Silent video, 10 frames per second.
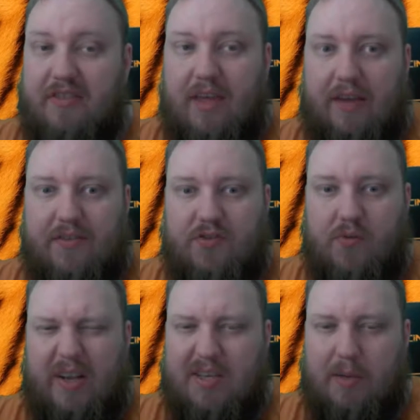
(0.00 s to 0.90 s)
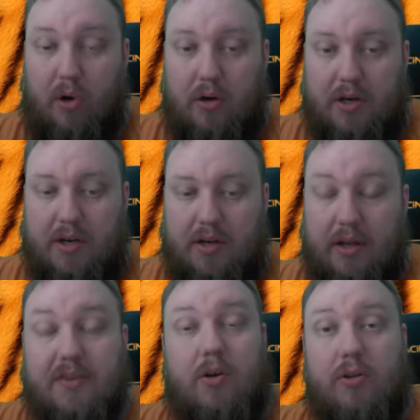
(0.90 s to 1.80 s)
That's Jurassic Park.
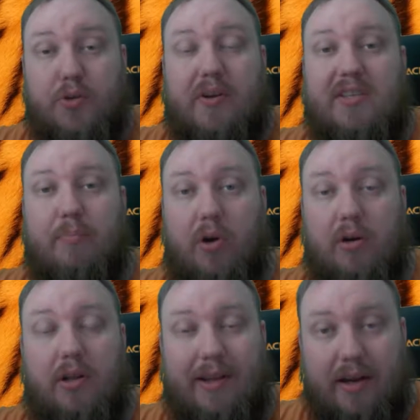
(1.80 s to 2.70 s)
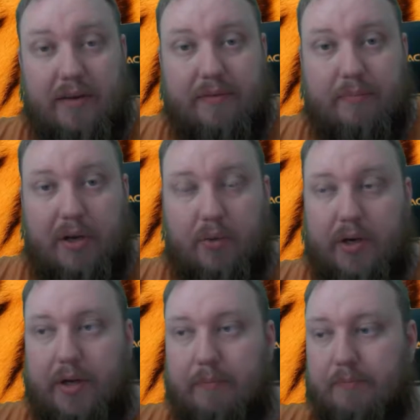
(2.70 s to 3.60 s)
It's called Jurassic Park Alive, by the
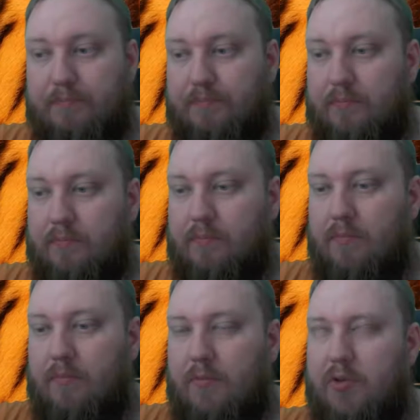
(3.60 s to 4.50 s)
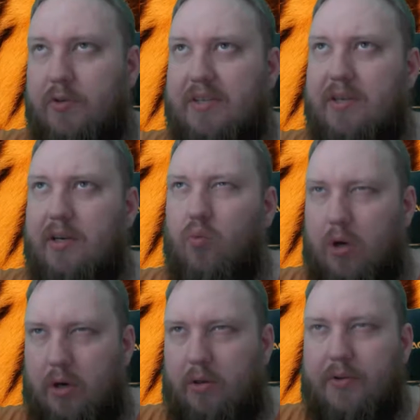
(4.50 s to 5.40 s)
way. Jurassic
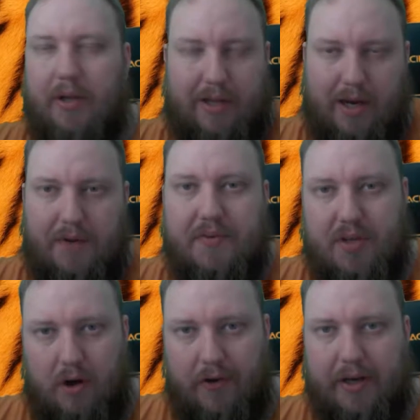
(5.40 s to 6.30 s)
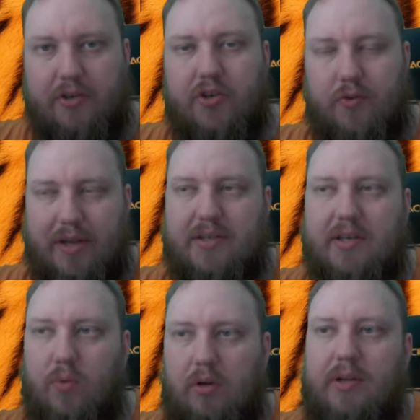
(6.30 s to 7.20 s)
World Alive, sorry.
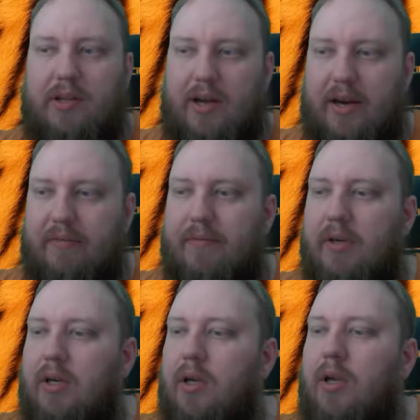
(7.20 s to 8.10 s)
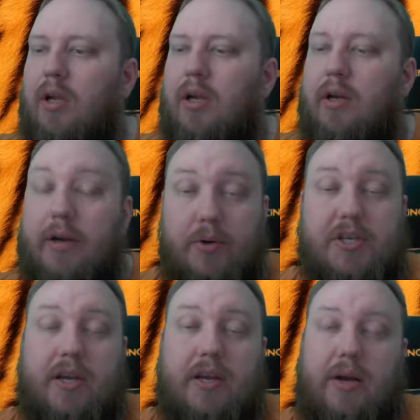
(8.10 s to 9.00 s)
Jurassic World Alive. Go
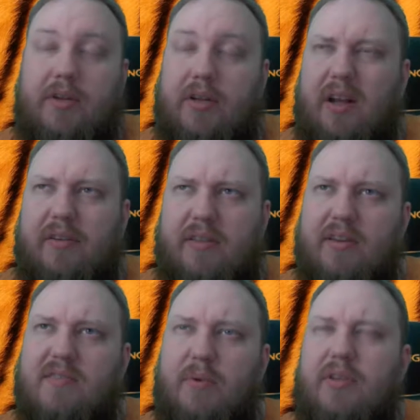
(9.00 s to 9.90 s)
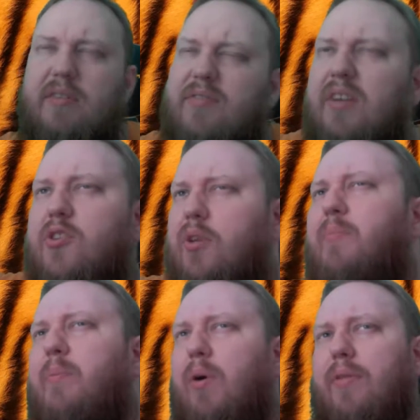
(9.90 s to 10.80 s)
check it out. I think it should
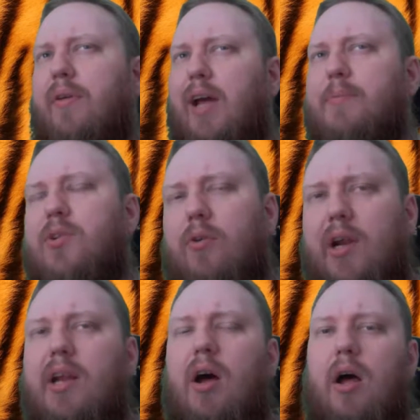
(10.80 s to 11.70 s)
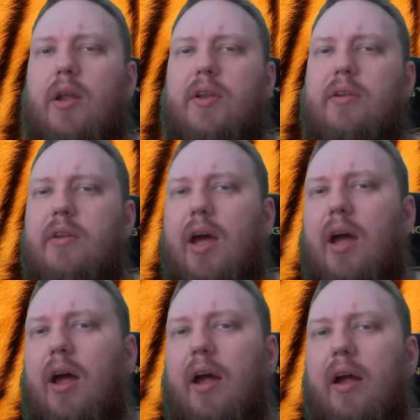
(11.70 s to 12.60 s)
be both on App Store and on
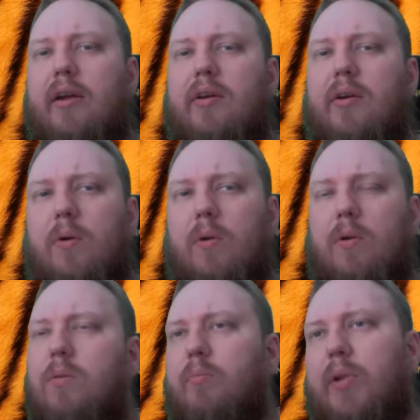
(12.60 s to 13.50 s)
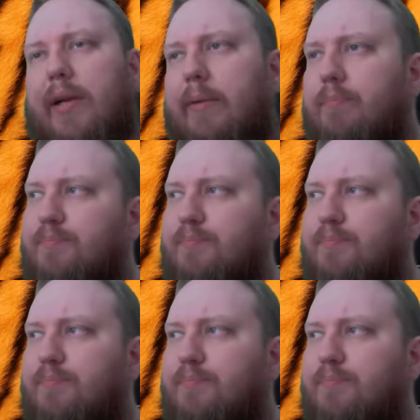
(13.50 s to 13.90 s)
Google Play.